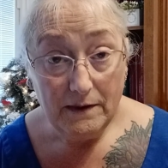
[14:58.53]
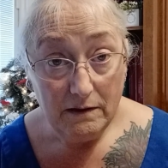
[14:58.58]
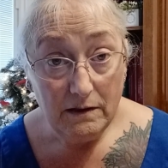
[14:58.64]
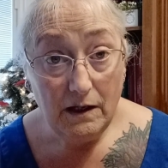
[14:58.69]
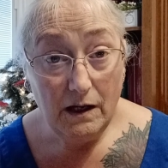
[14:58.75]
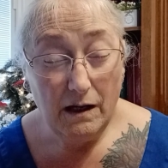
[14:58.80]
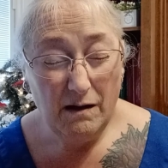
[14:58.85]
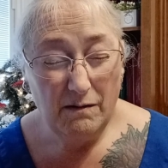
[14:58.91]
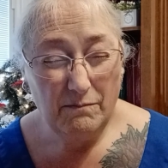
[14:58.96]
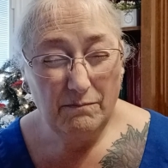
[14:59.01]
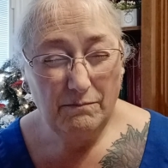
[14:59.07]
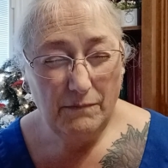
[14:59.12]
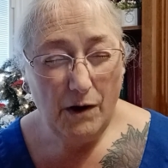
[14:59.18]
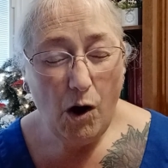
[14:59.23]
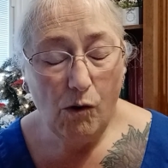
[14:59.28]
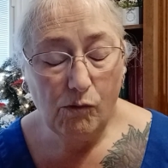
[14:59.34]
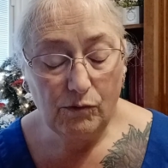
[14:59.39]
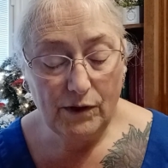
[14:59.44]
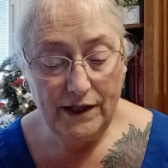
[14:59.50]

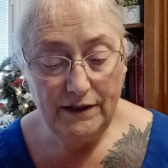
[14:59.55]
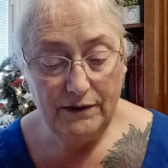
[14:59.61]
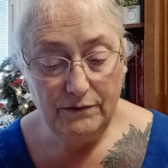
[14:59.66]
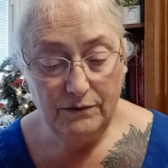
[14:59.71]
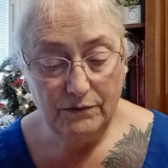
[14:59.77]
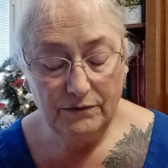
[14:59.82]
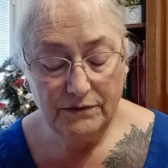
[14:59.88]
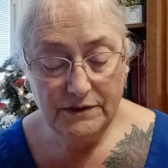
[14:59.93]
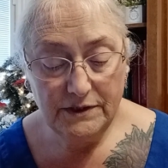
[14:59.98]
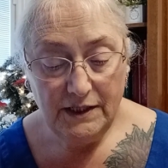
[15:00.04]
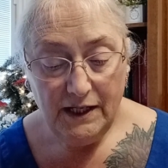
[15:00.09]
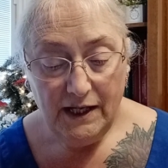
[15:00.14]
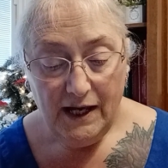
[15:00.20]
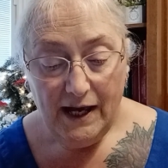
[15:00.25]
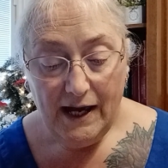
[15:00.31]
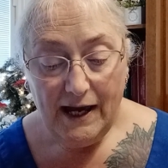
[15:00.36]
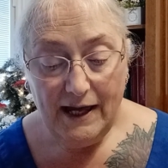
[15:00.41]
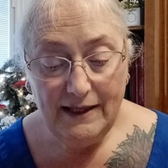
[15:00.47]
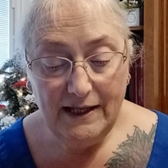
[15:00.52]
whole grain noodles.
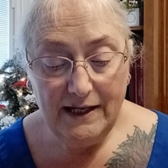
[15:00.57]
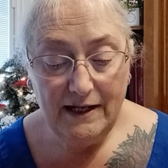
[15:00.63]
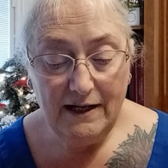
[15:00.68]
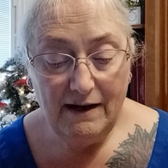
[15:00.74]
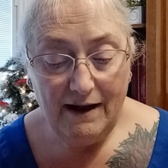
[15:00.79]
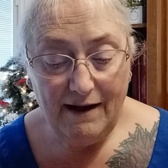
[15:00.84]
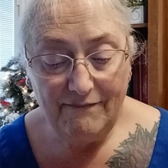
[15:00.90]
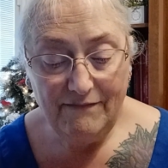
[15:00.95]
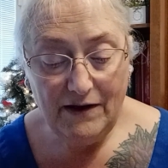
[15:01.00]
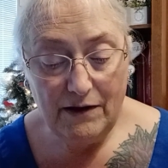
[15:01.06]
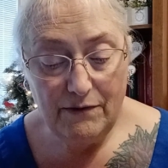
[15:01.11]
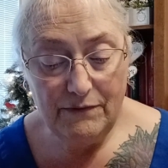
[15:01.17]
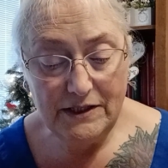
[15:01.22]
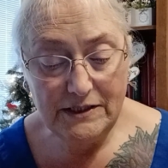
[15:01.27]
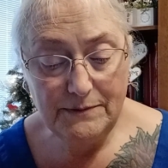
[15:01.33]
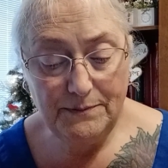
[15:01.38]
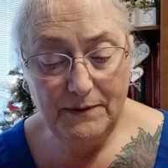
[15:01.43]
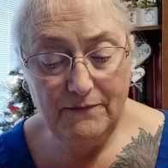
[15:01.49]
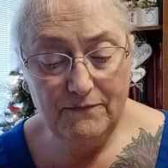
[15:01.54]
And then I found a
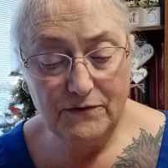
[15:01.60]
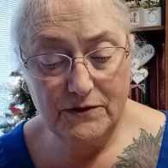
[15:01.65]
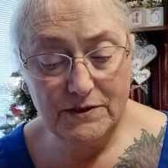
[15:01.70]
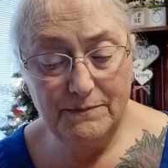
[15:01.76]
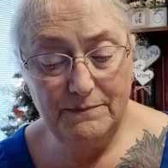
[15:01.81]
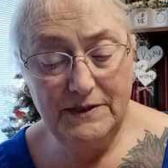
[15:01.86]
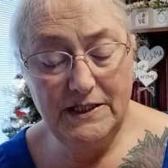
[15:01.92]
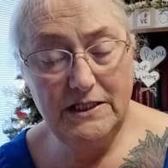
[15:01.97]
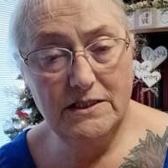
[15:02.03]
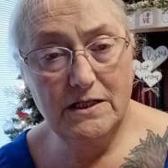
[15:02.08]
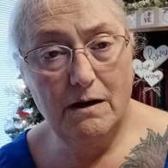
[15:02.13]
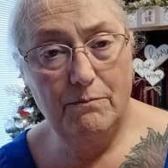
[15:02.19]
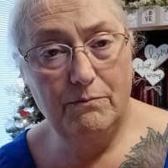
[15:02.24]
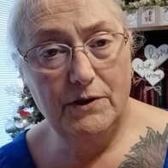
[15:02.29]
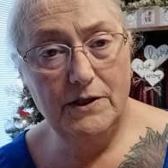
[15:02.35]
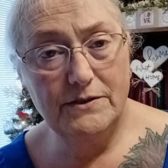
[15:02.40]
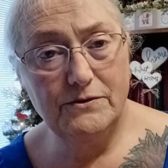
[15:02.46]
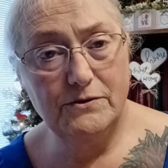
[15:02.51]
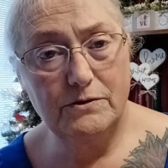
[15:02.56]
recipe for some Dijon
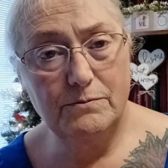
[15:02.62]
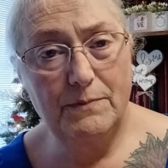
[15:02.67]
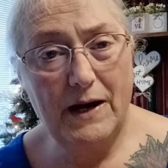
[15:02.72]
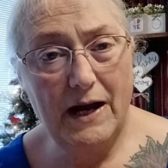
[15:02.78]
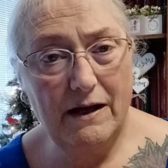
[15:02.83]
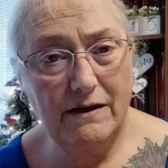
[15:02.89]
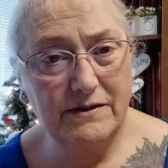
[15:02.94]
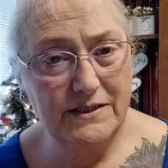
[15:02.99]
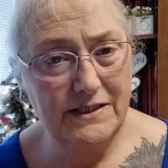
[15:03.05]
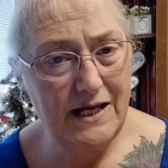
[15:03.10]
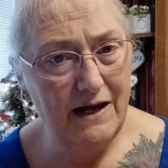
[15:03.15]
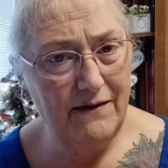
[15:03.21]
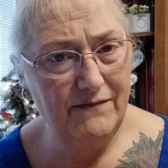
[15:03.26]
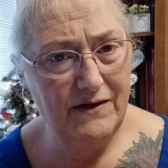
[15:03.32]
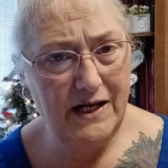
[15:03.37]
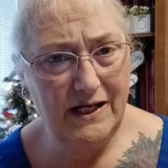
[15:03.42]
Brussels sprouts. David,